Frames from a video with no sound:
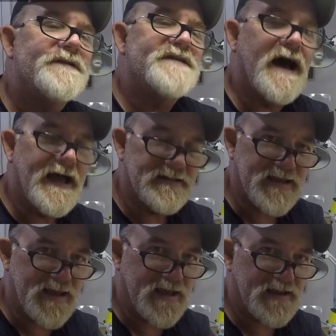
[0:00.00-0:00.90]

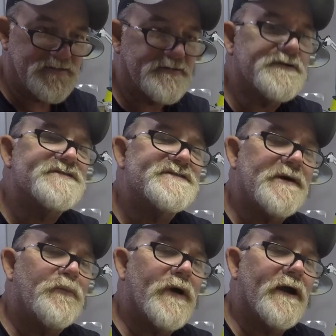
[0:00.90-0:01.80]
Thailand or
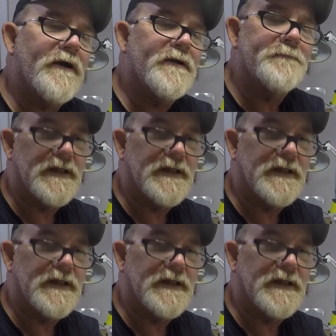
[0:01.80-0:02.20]
somewhere in